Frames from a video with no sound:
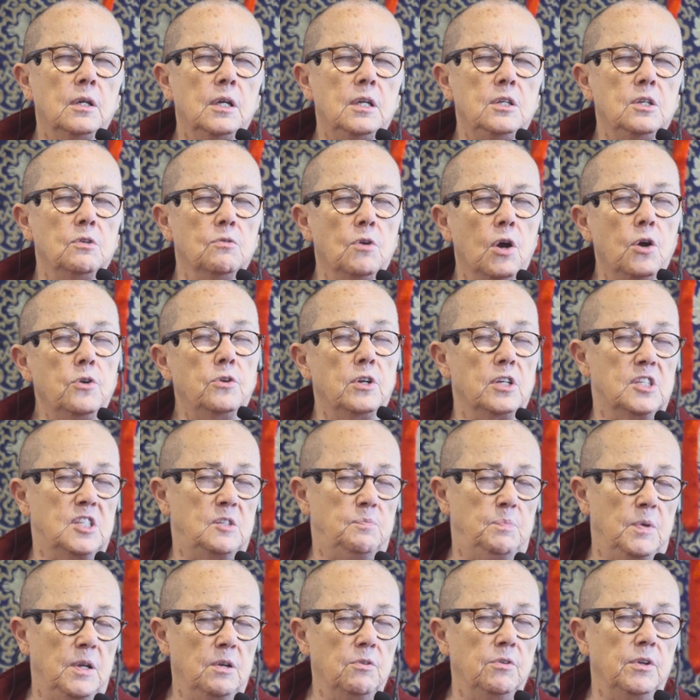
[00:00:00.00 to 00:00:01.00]
in your own
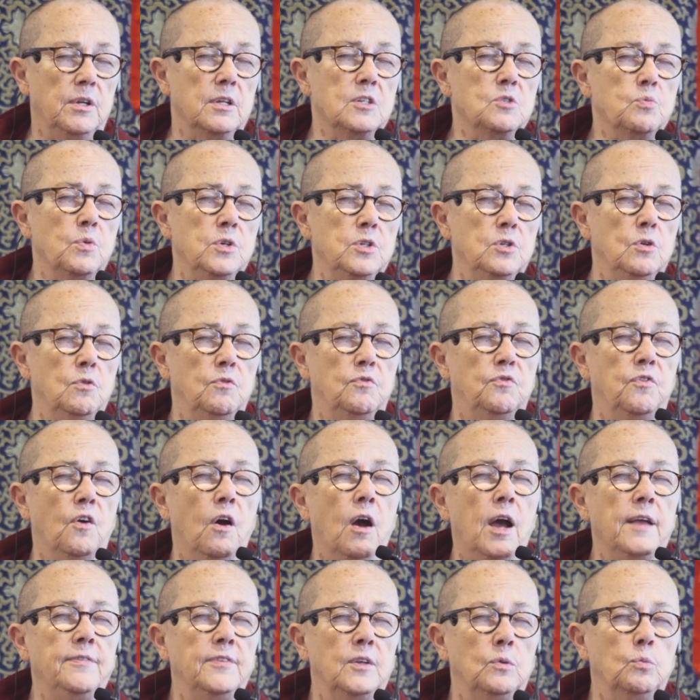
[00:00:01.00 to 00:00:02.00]
experience where you
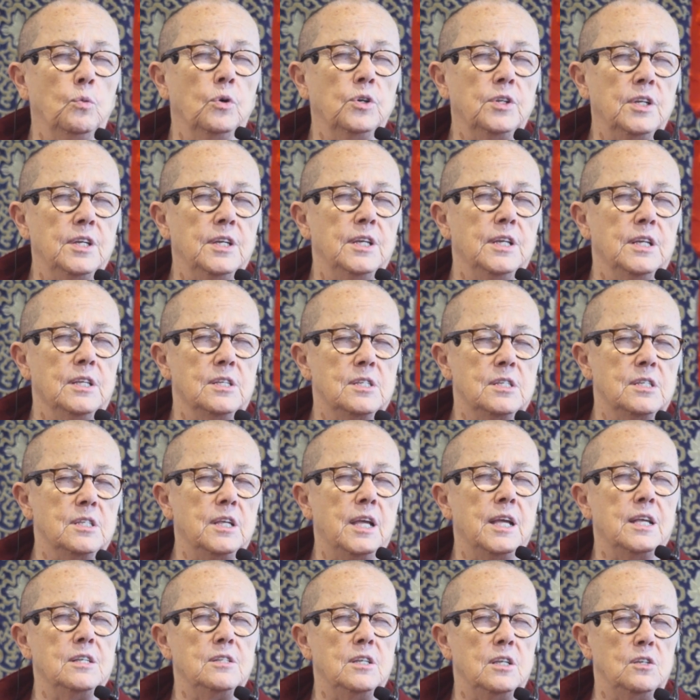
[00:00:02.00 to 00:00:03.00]
find that what he
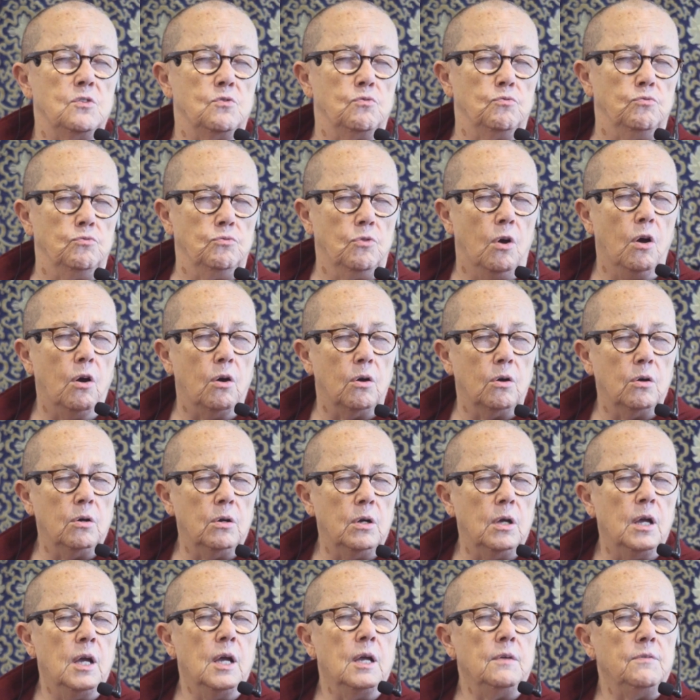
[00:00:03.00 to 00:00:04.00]
says is
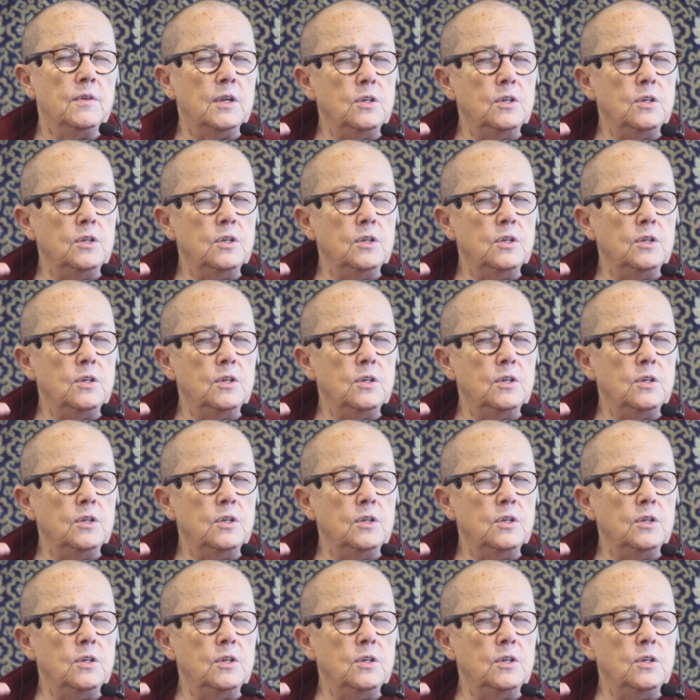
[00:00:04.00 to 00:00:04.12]
wrong,